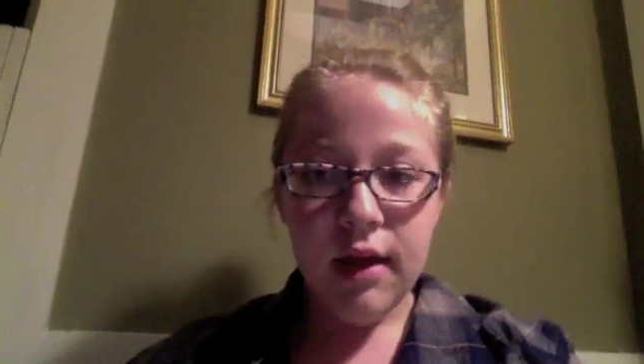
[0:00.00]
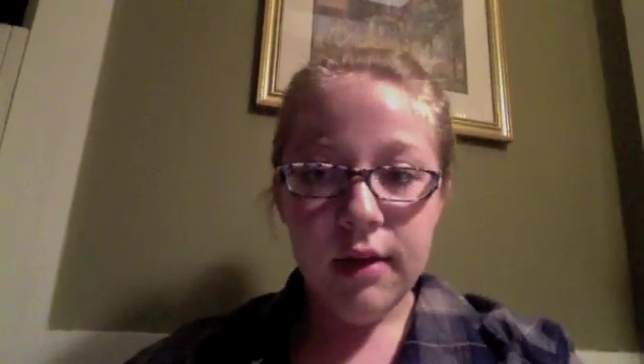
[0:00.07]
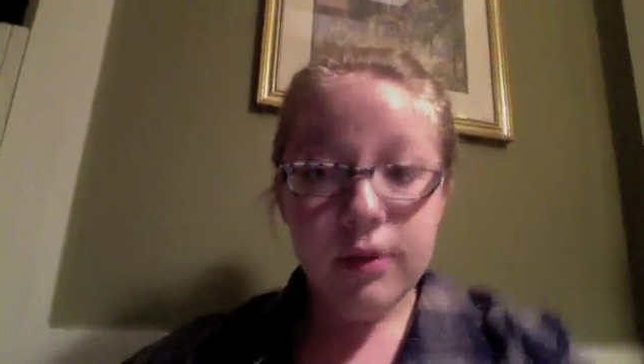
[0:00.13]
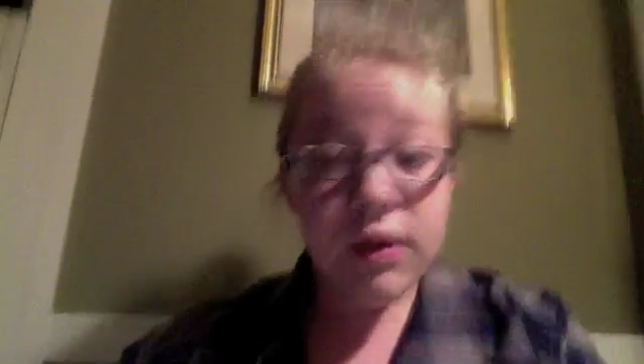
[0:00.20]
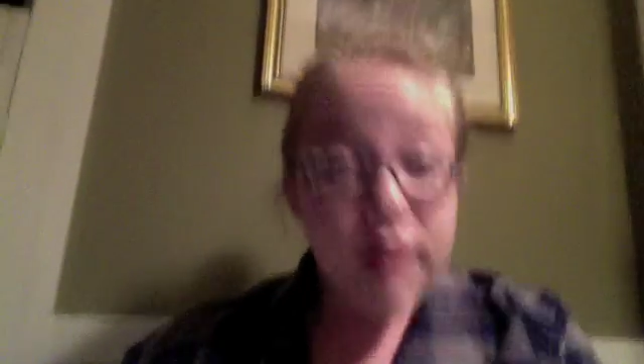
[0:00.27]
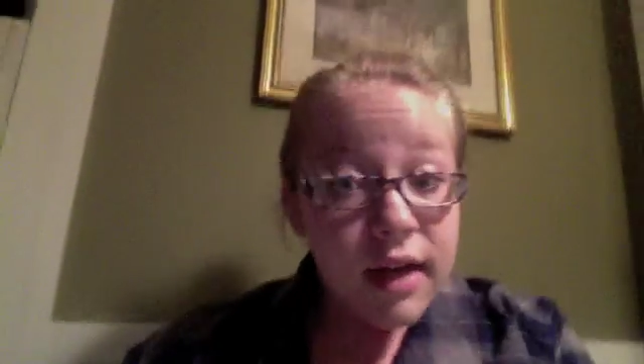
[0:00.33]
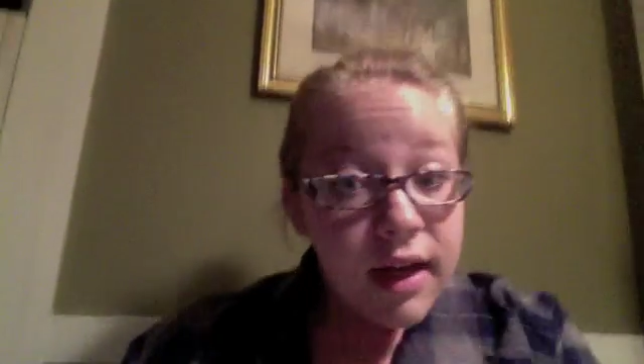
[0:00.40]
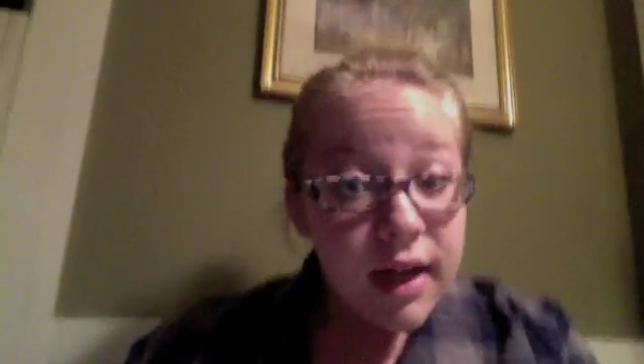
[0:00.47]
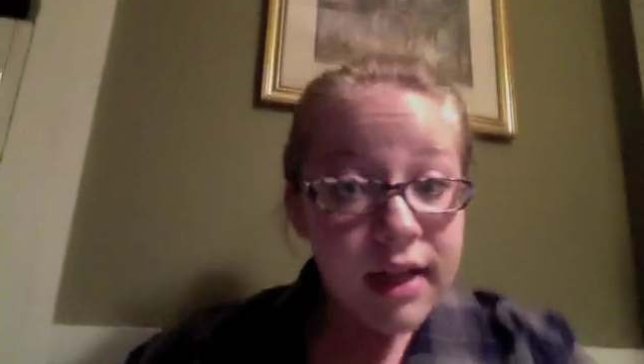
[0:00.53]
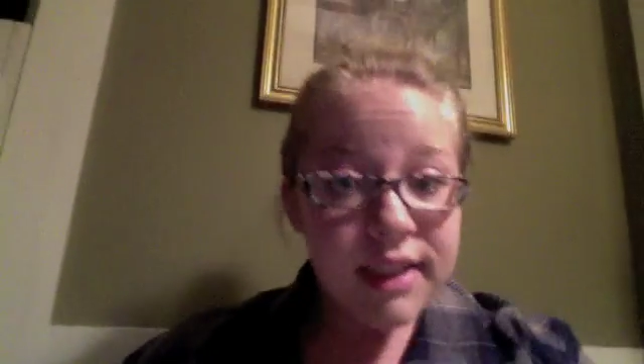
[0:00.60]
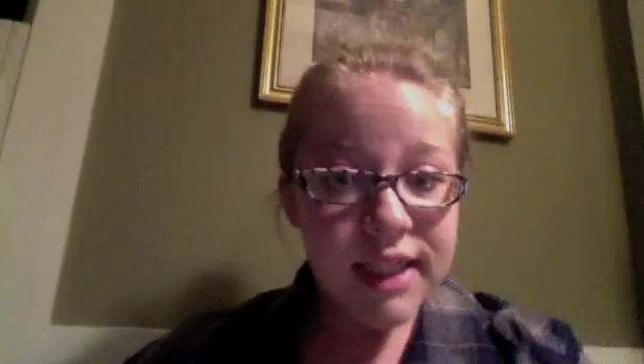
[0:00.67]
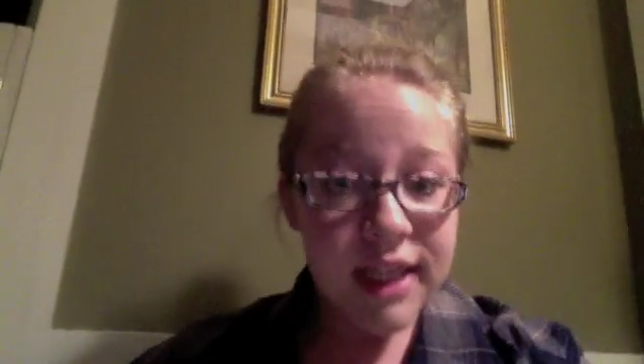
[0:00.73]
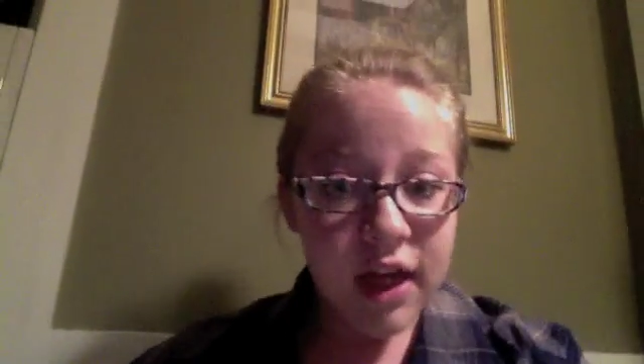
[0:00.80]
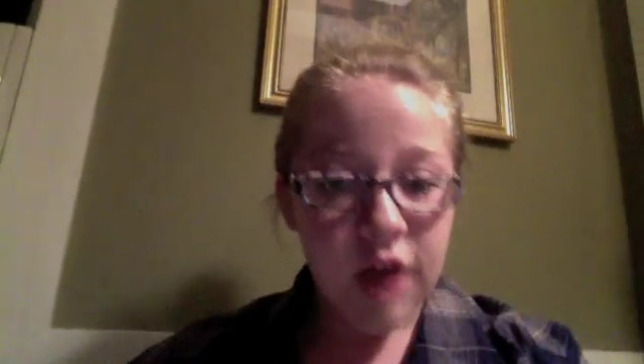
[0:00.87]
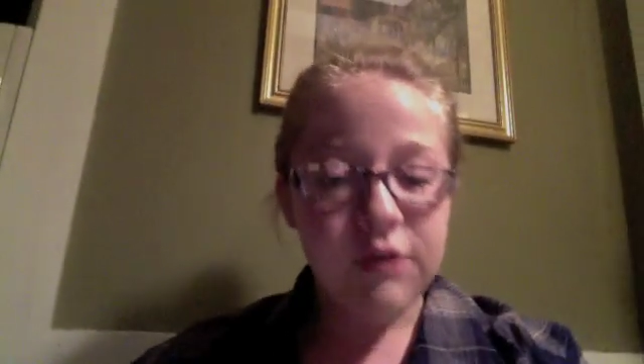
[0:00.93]

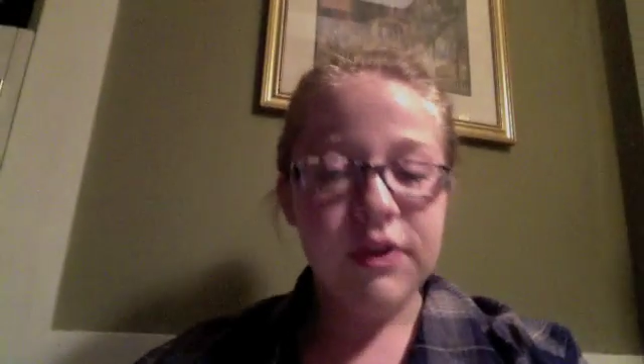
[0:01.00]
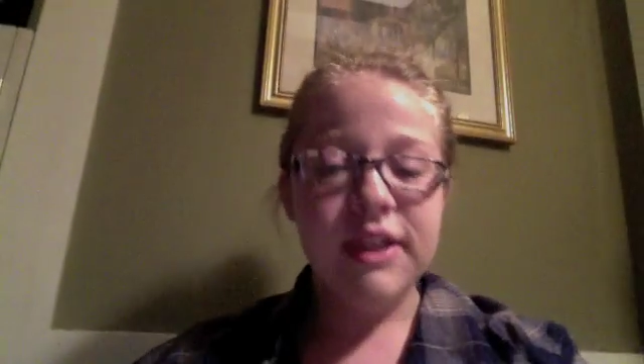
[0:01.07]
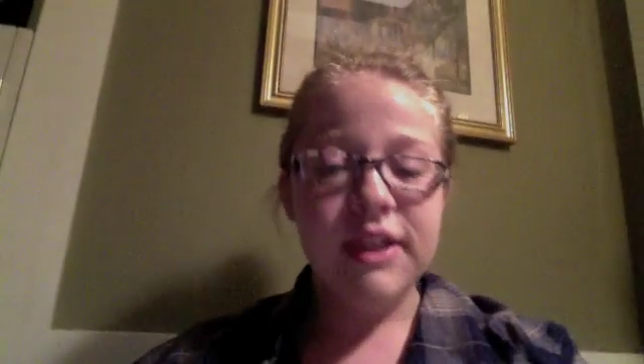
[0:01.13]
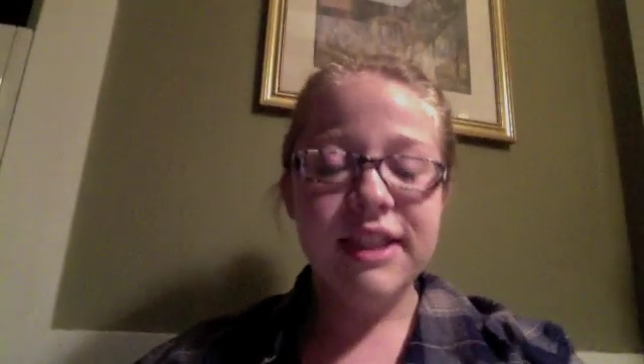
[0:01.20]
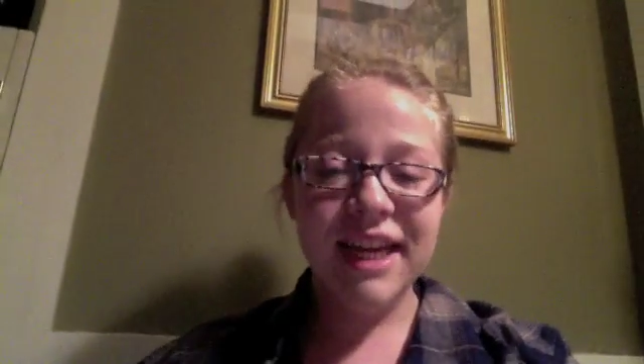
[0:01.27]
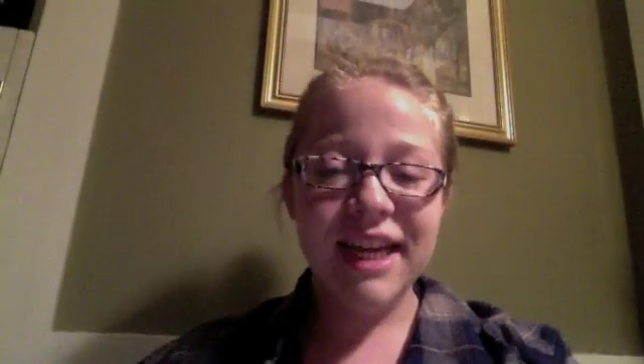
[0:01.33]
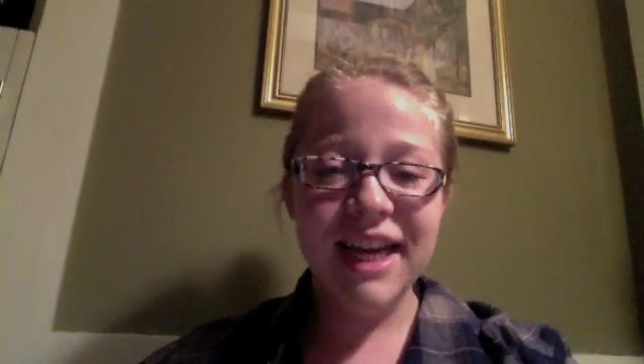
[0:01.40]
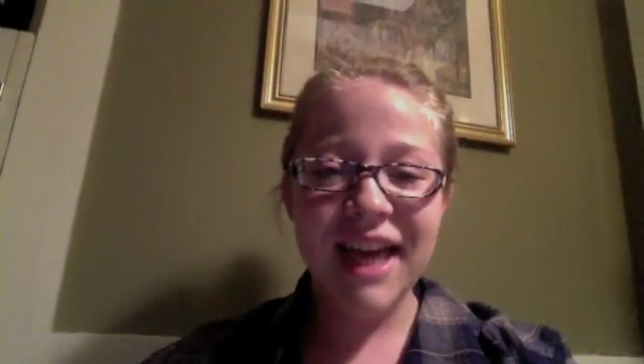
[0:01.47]
teen conference,